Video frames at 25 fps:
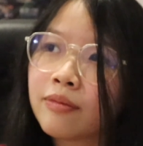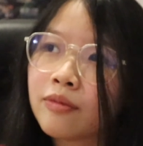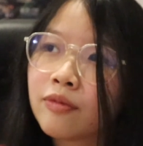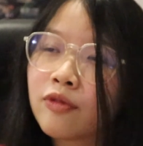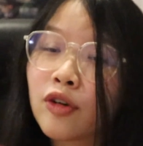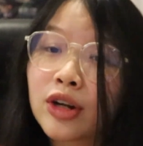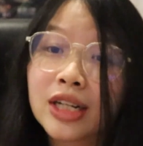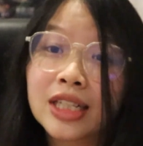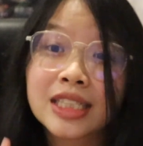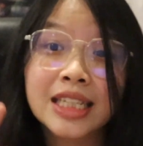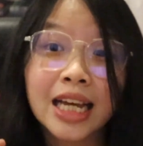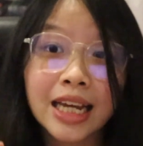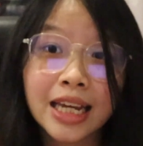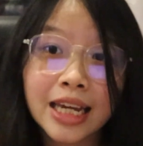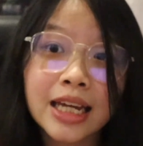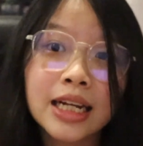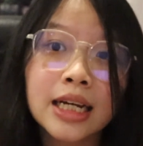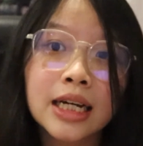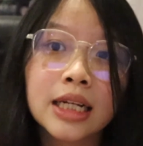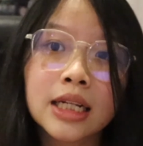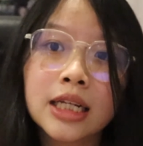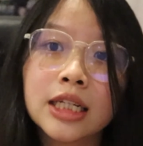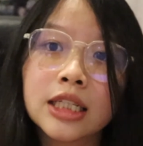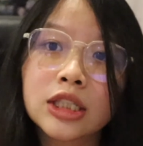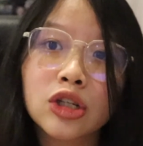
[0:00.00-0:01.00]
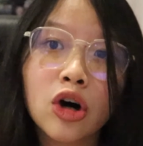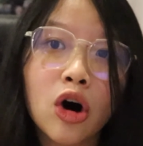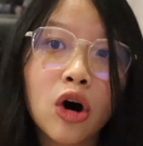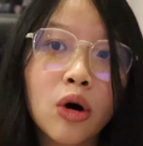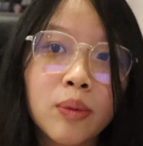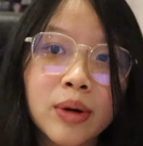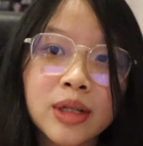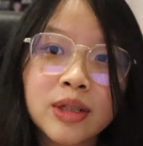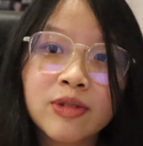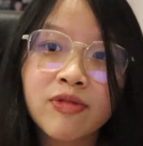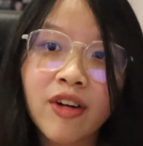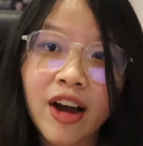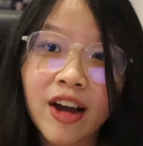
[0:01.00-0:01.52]
for the second alert, it's
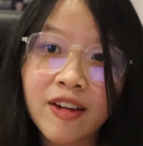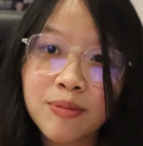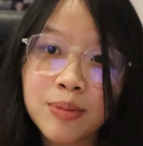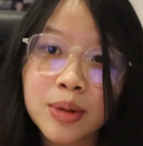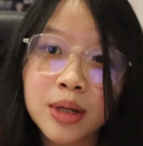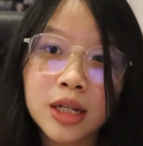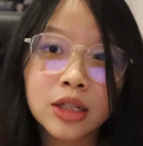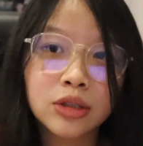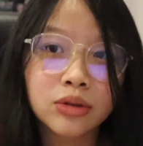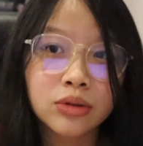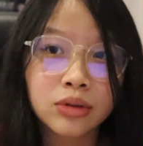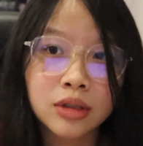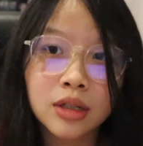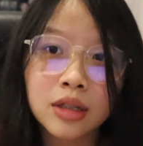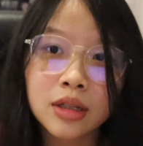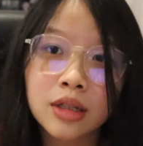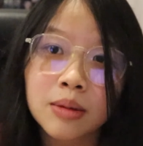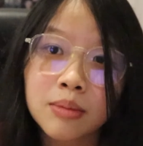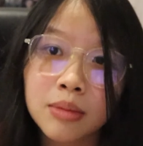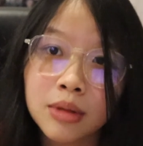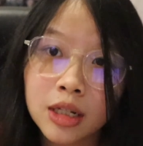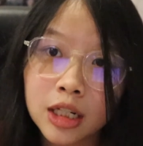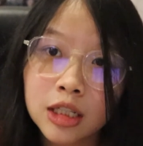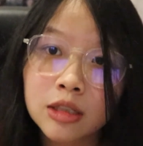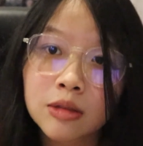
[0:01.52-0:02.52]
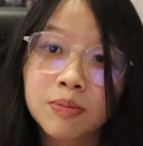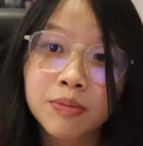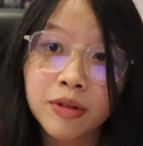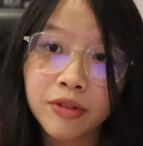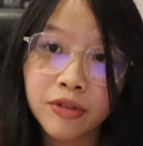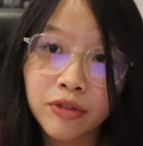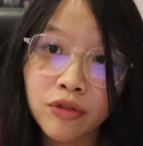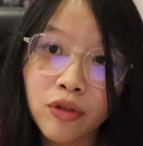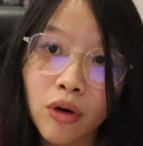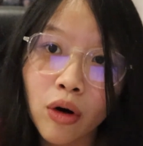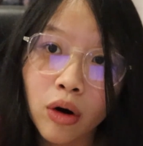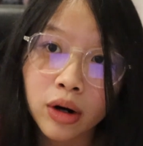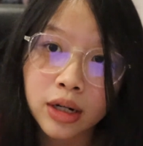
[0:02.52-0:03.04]
always 5 minutes or 30 minutes
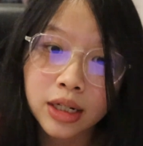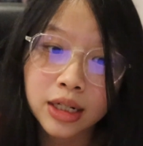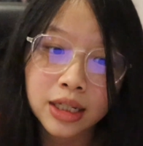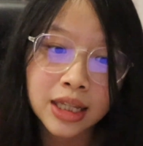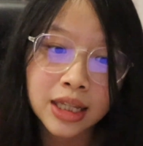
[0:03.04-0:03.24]
before the